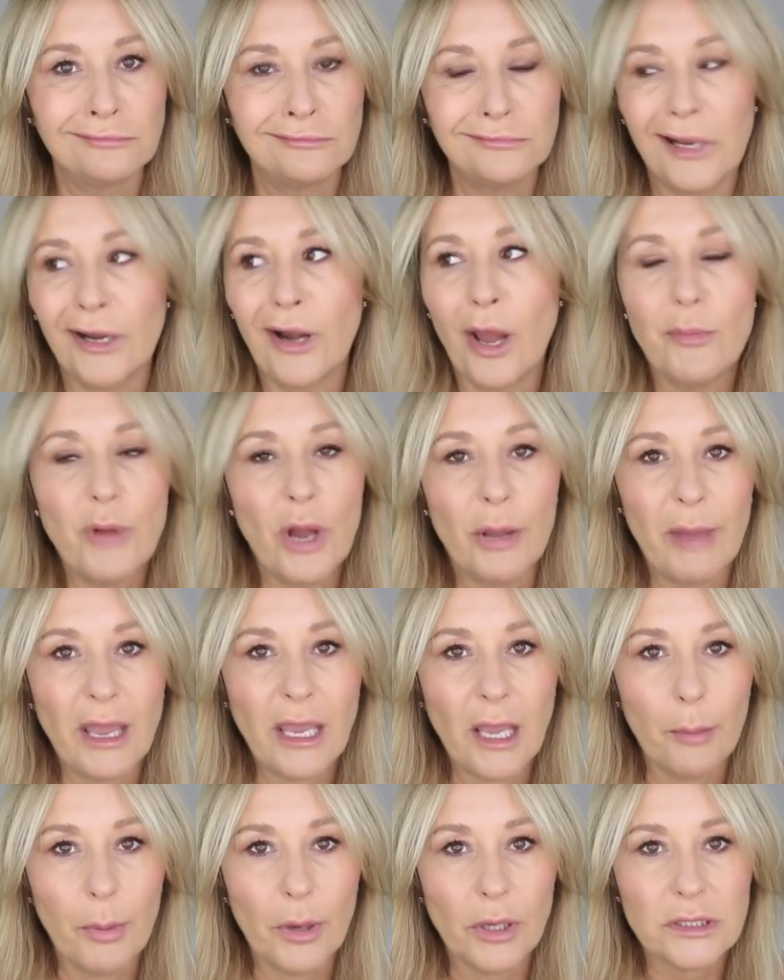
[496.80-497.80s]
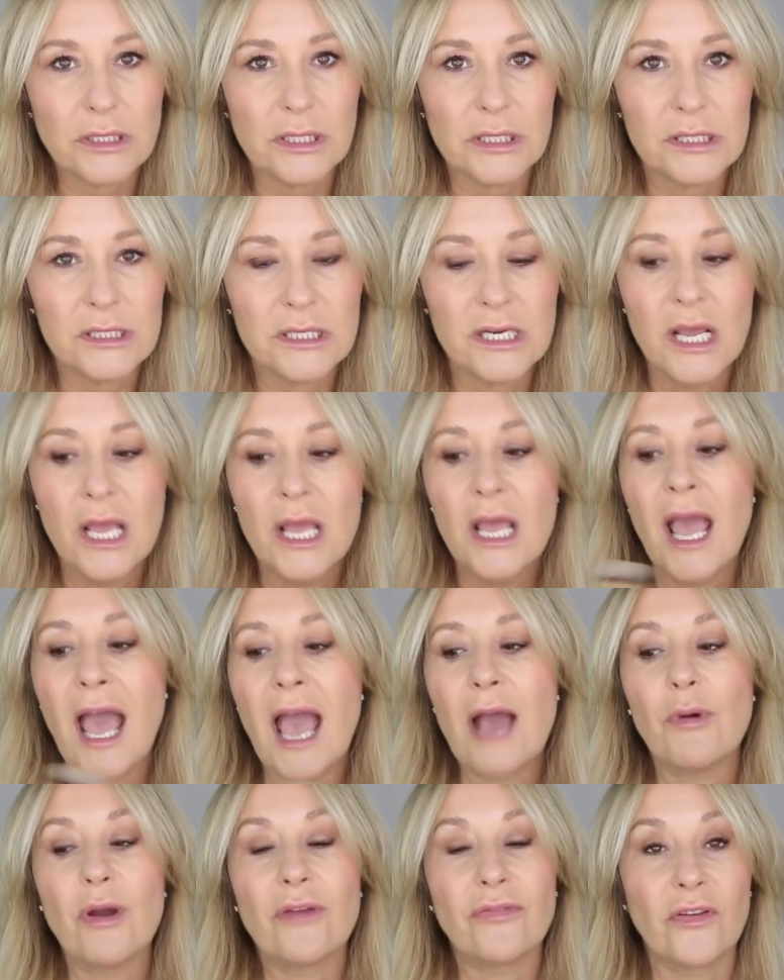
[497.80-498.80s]
And I'm no makeup artist.
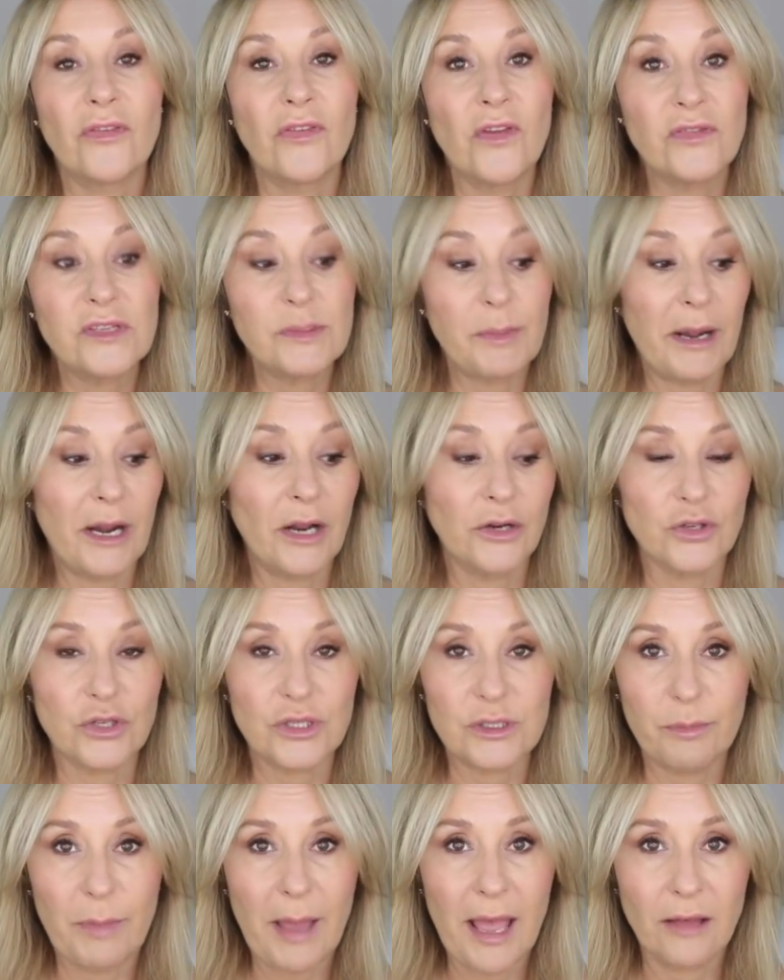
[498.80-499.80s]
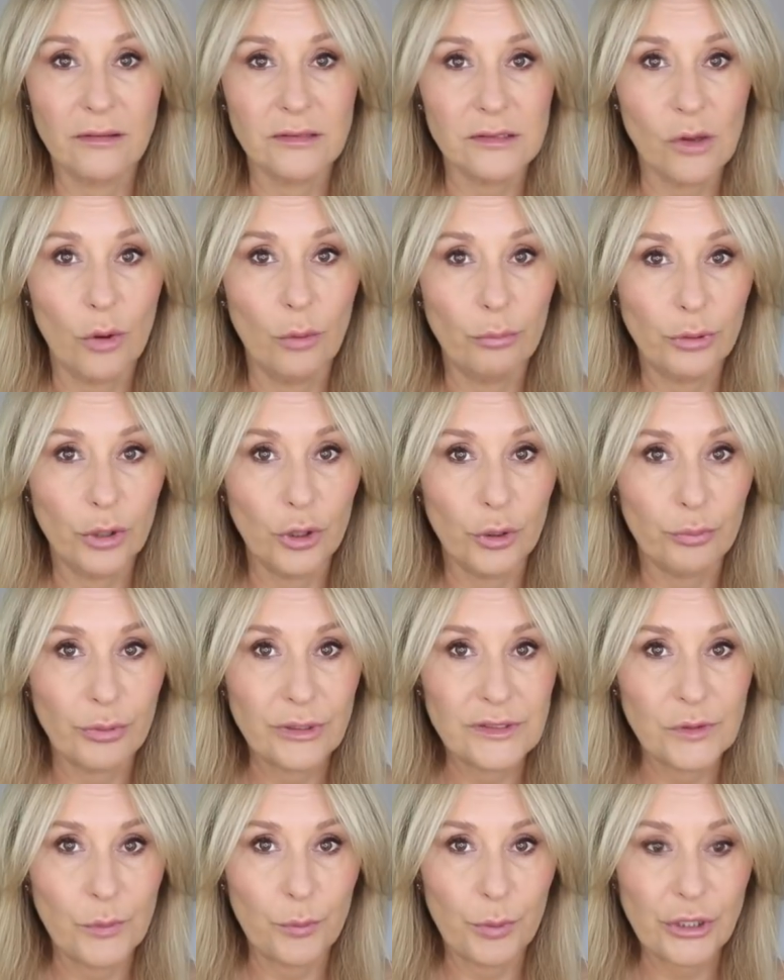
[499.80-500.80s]
However, if you've spent hundreds of pounds on pure
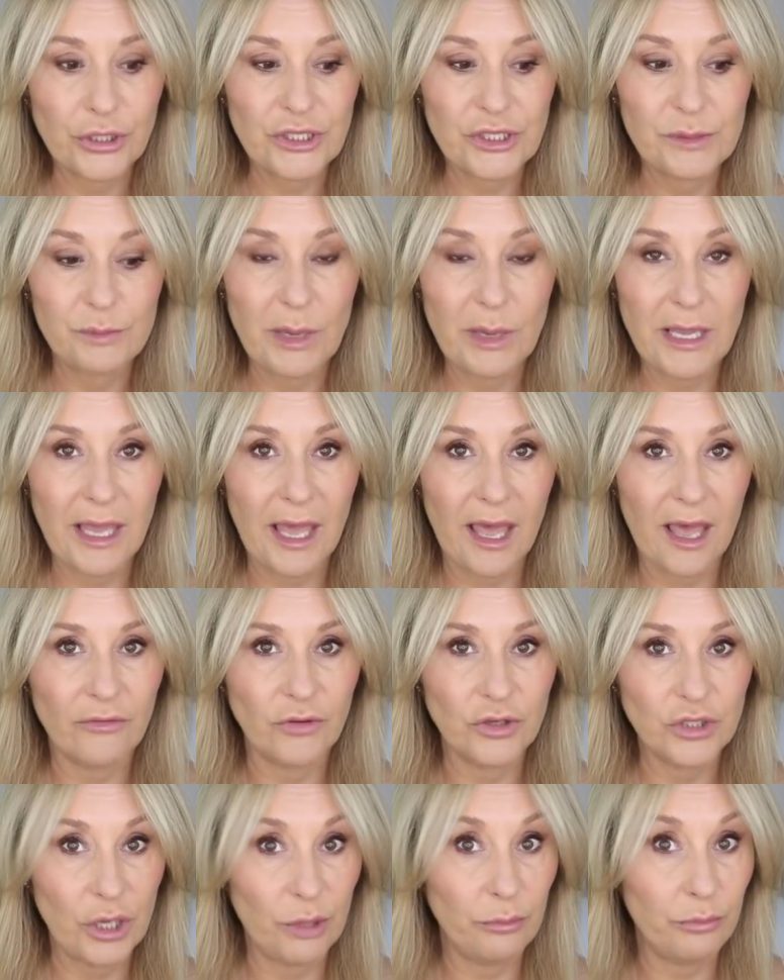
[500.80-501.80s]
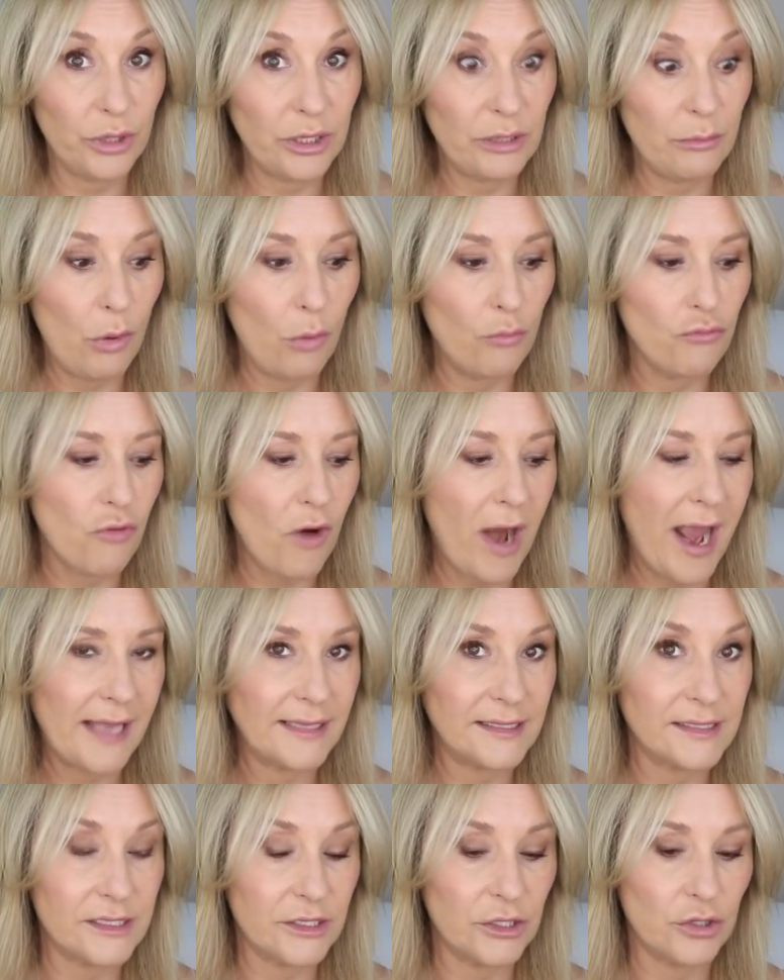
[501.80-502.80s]
bristle brushes, be careful, don't put them on
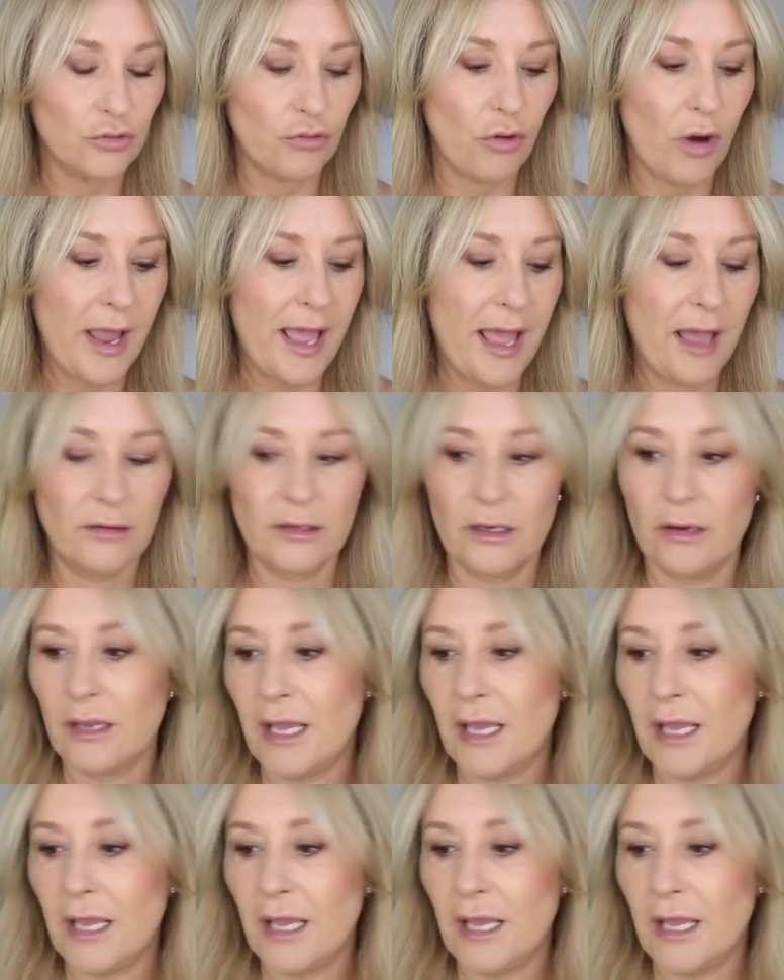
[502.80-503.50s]
rads to dry out.